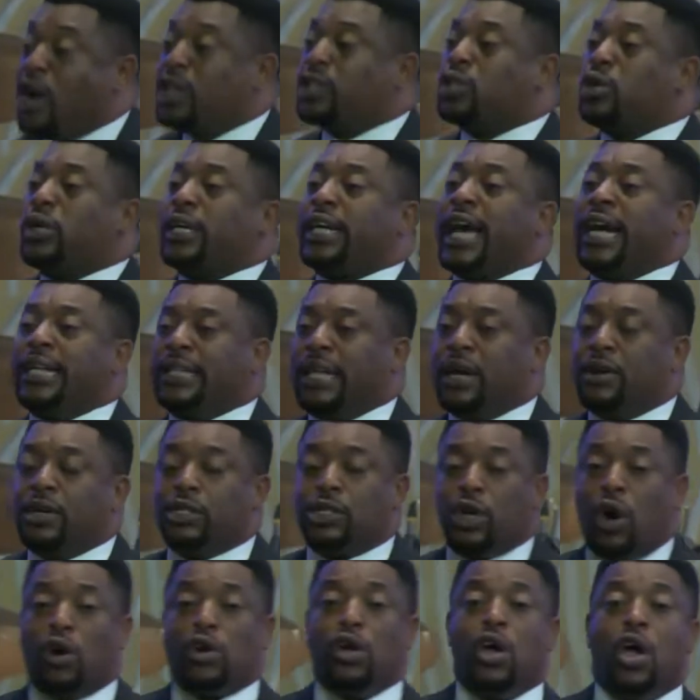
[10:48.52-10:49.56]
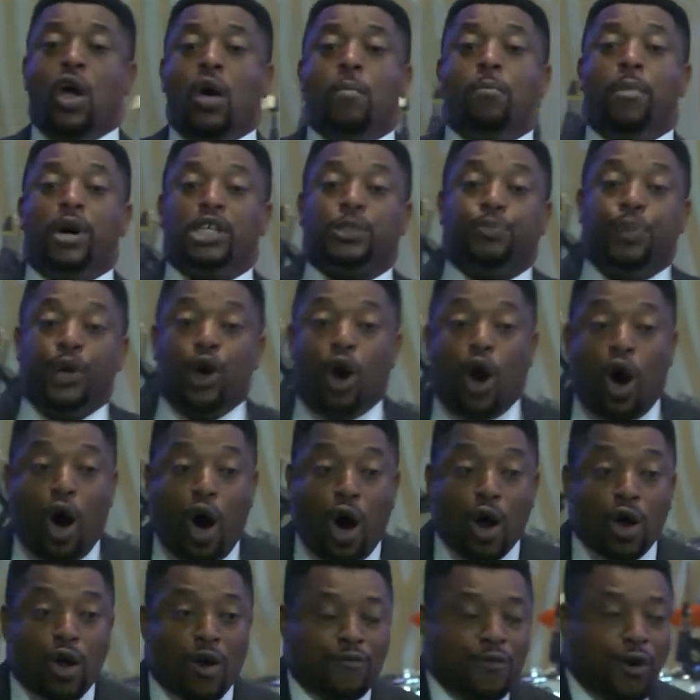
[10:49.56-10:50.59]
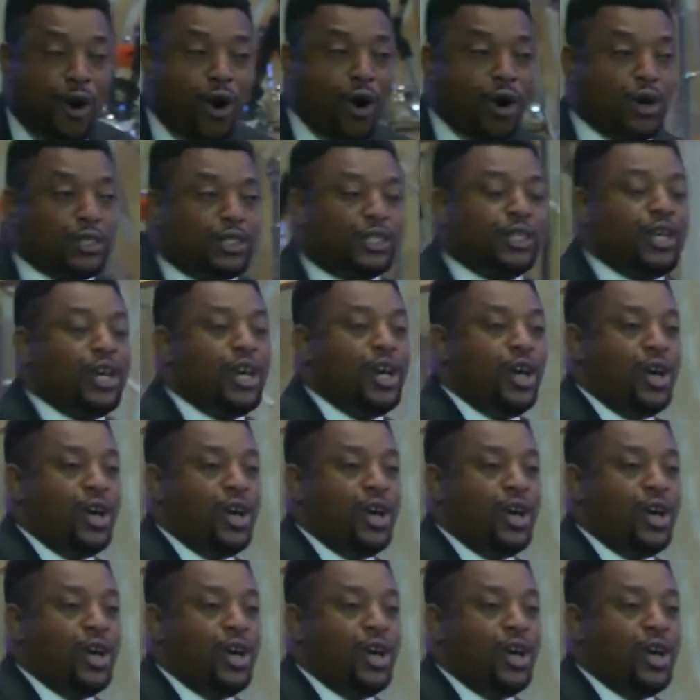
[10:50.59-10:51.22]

us to get the result, must be all of us